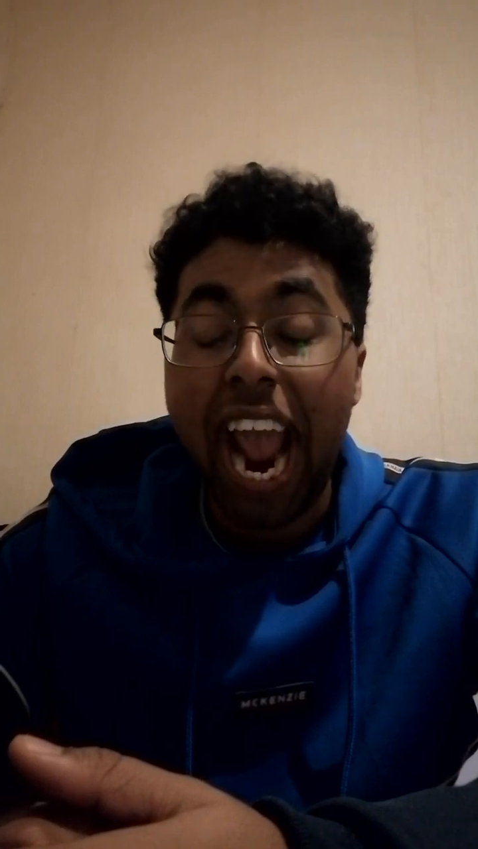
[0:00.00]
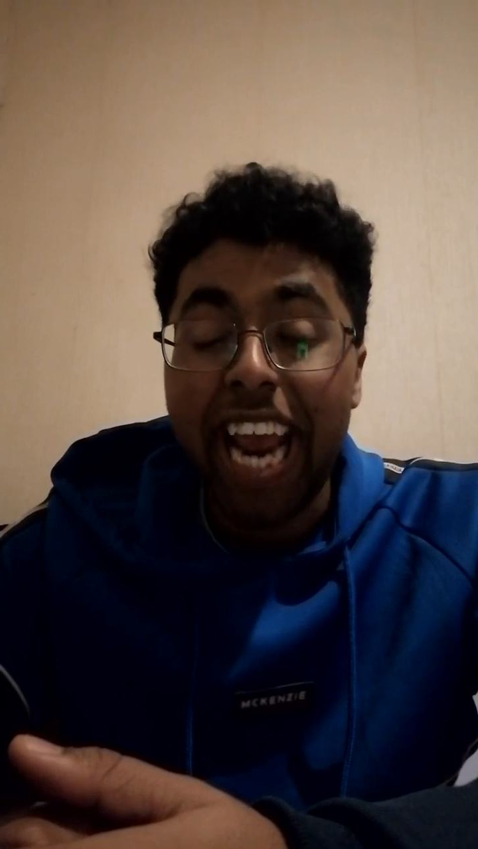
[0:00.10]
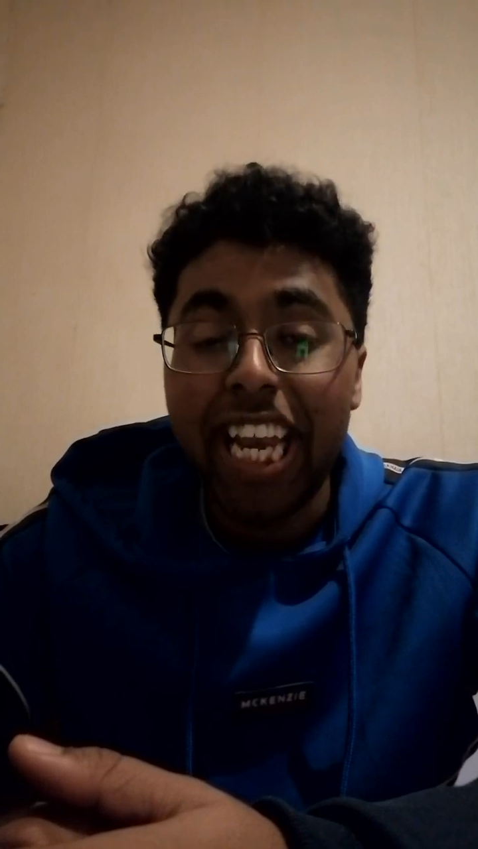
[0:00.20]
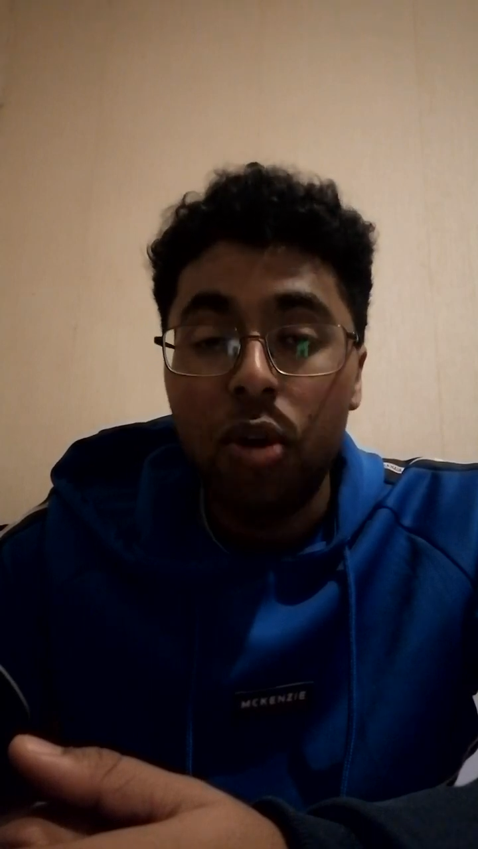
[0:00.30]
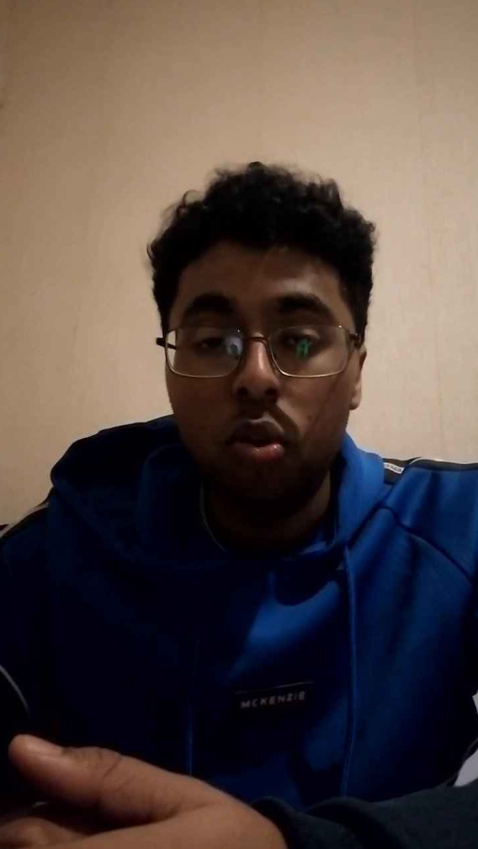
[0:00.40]

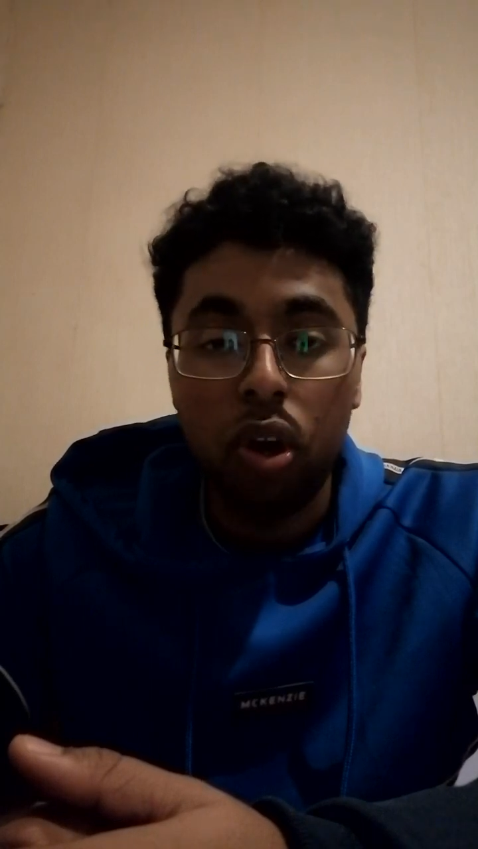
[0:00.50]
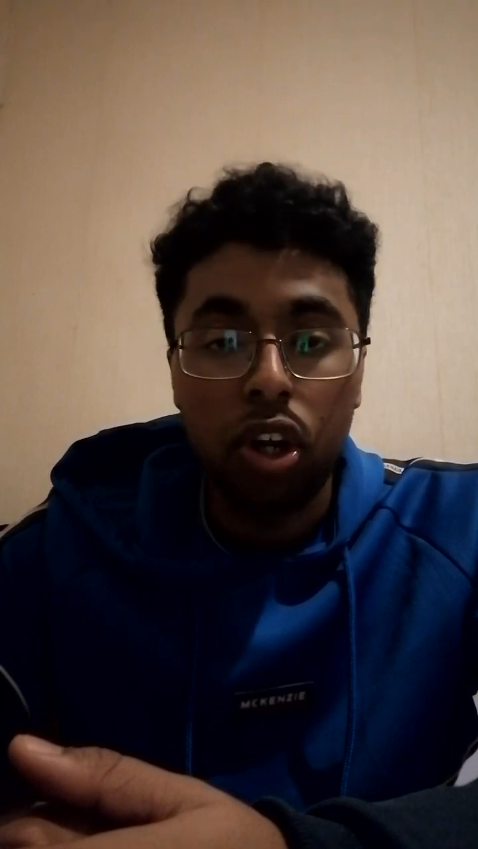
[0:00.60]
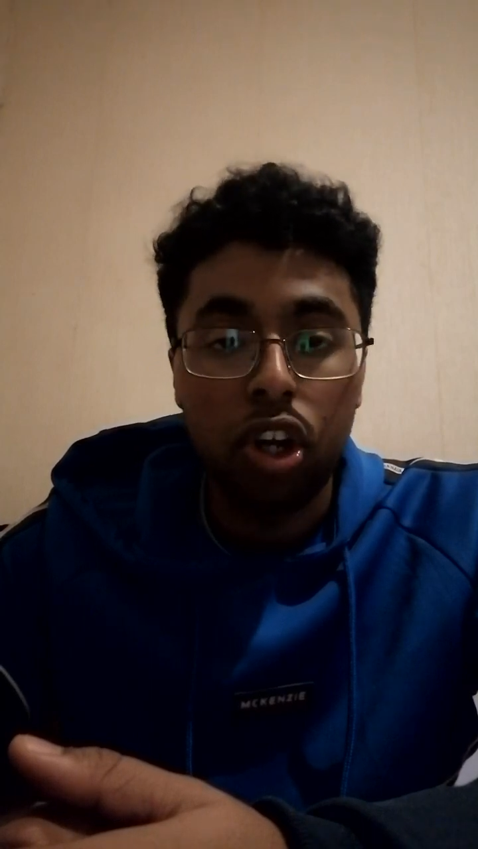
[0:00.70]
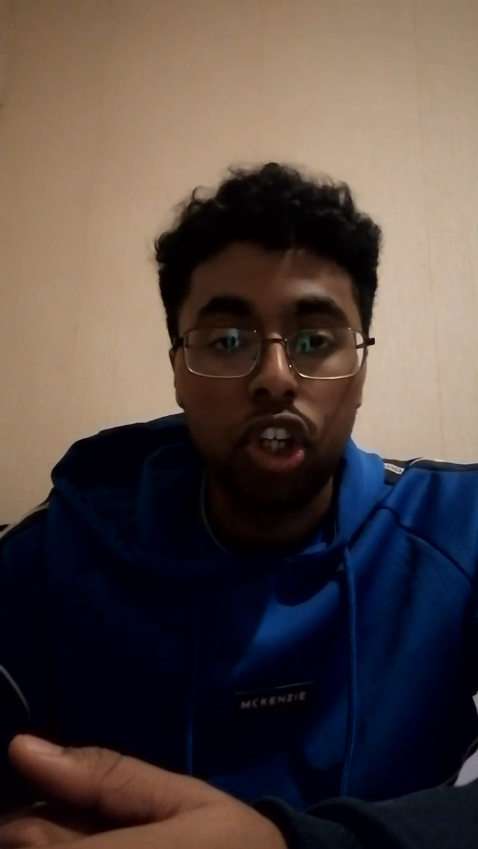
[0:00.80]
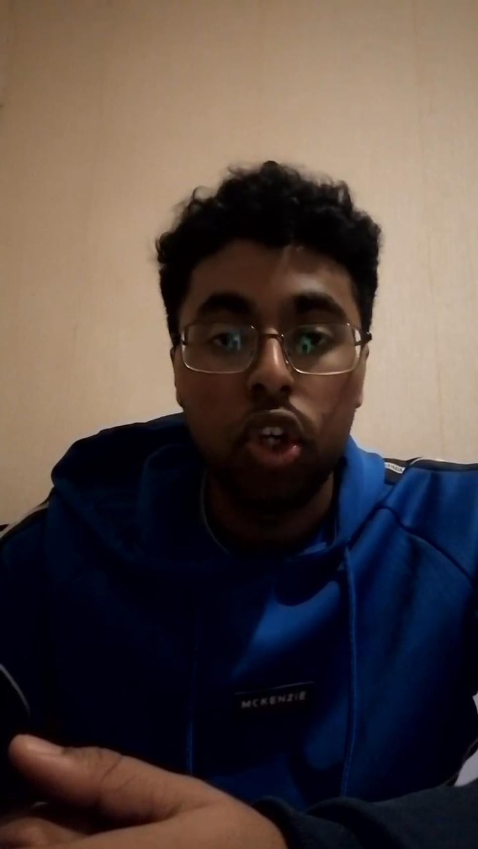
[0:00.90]

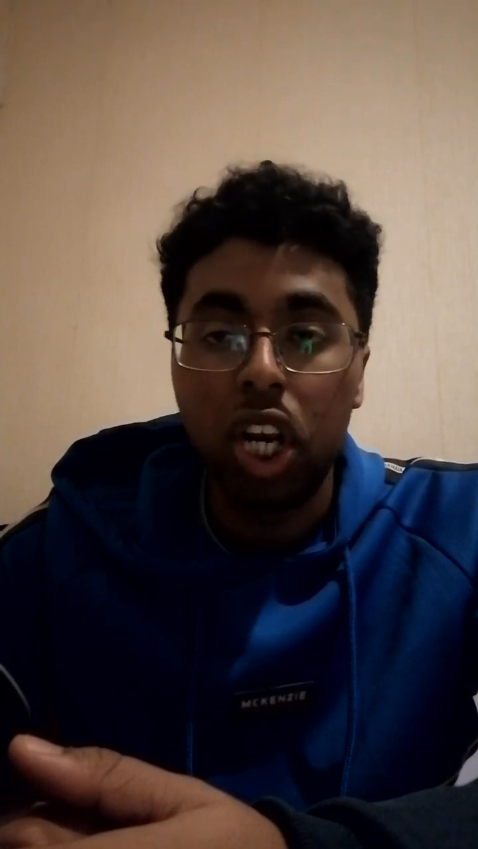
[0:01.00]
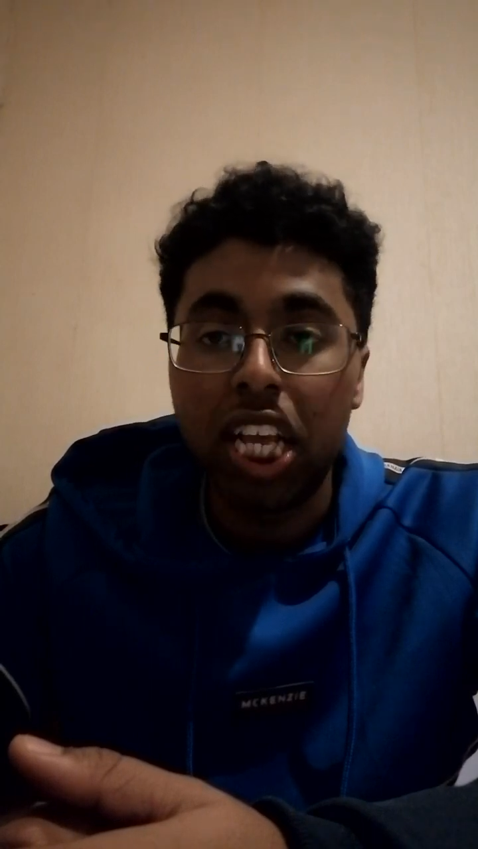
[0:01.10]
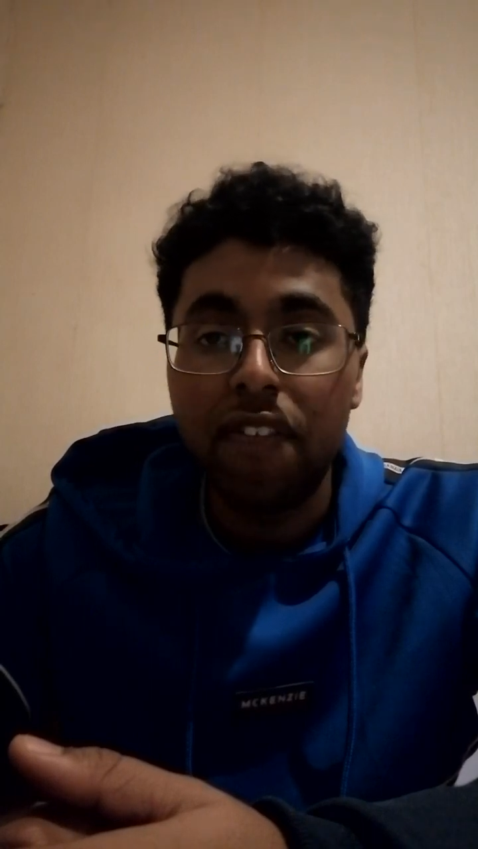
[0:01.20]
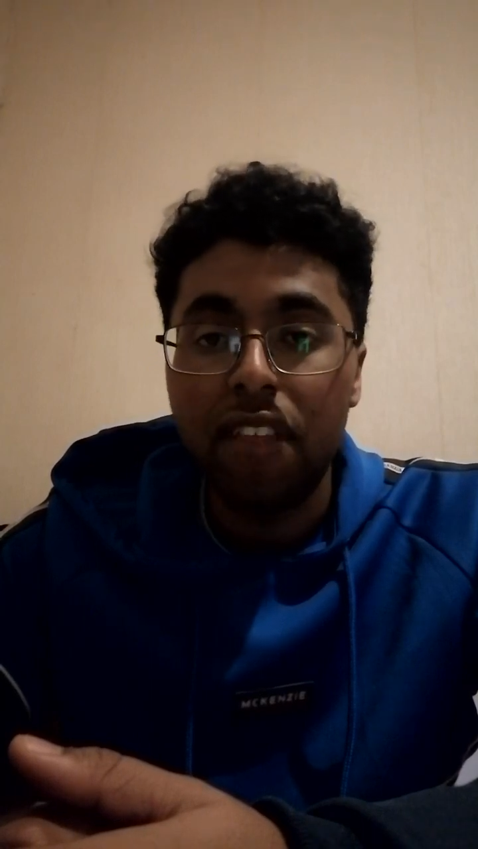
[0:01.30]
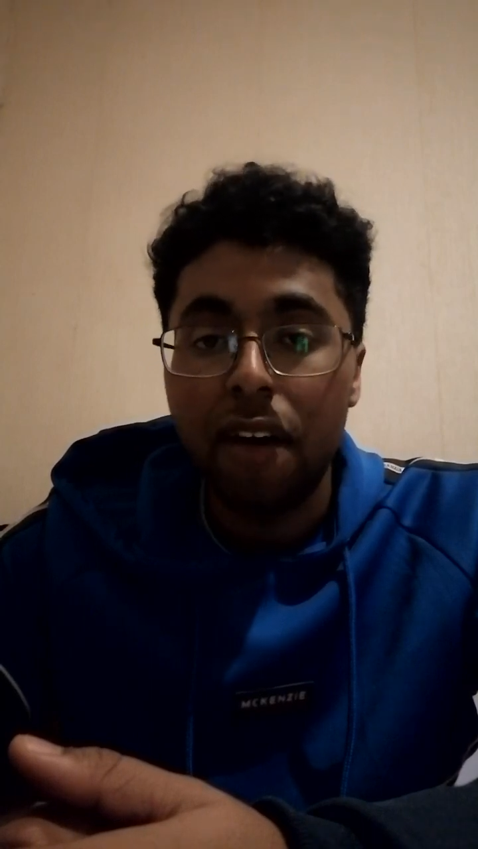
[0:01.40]
anyone should leave